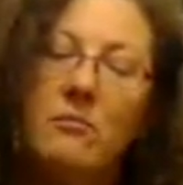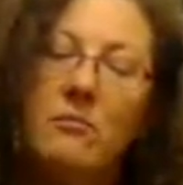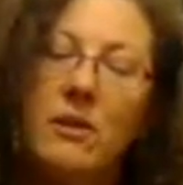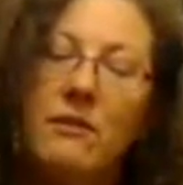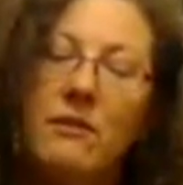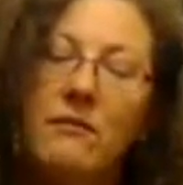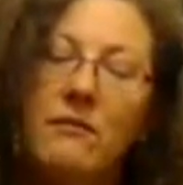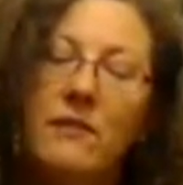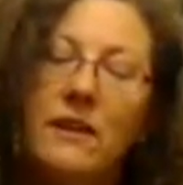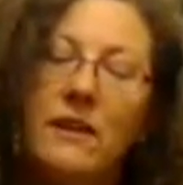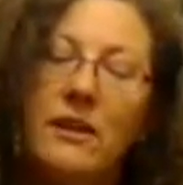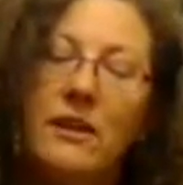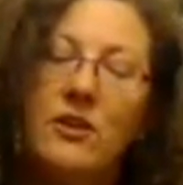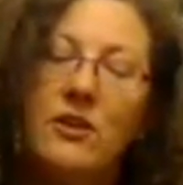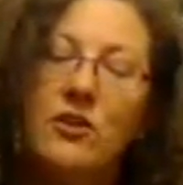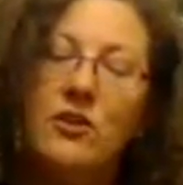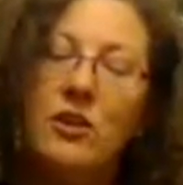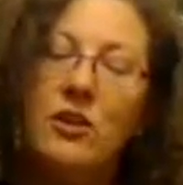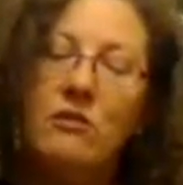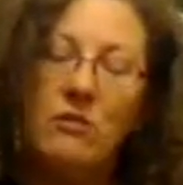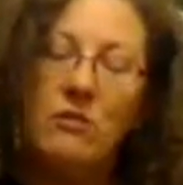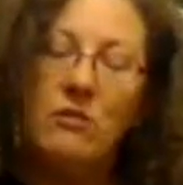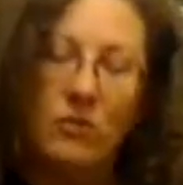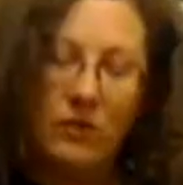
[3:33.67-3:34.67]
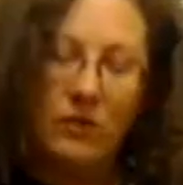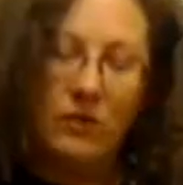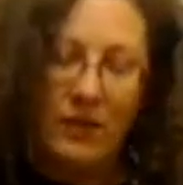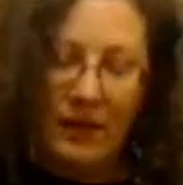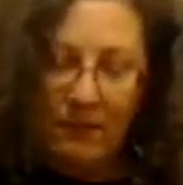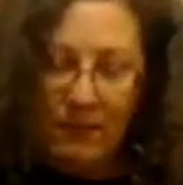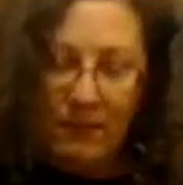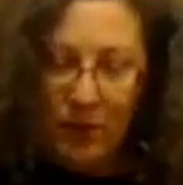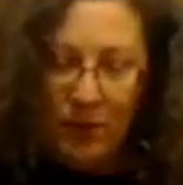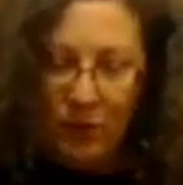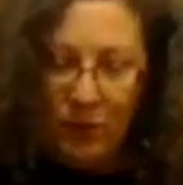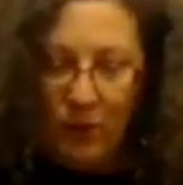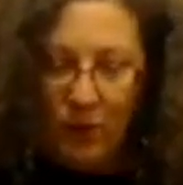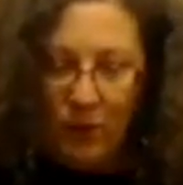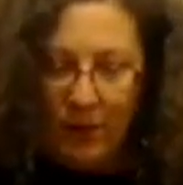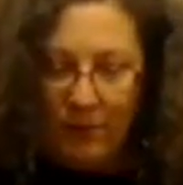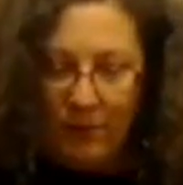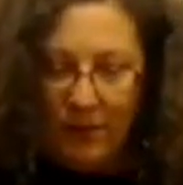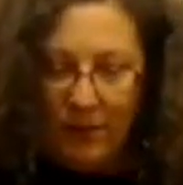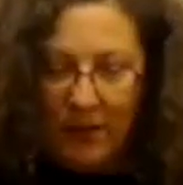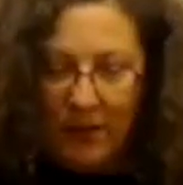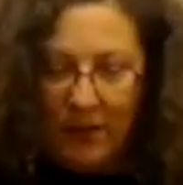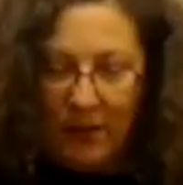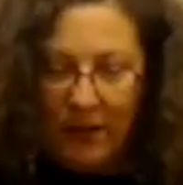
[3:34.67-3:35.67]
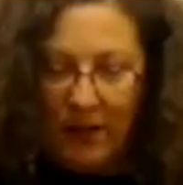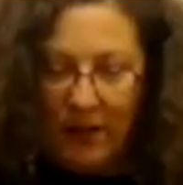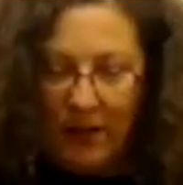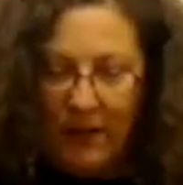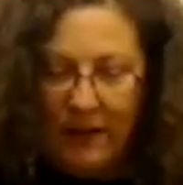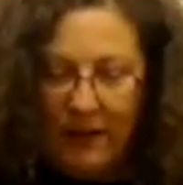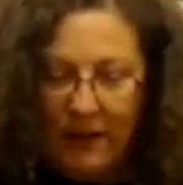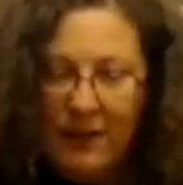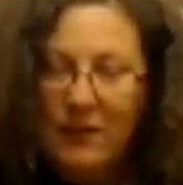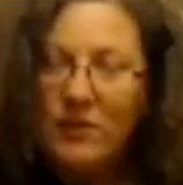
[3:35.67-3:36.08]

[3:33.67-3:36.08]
my fingers don't look that much webbed either.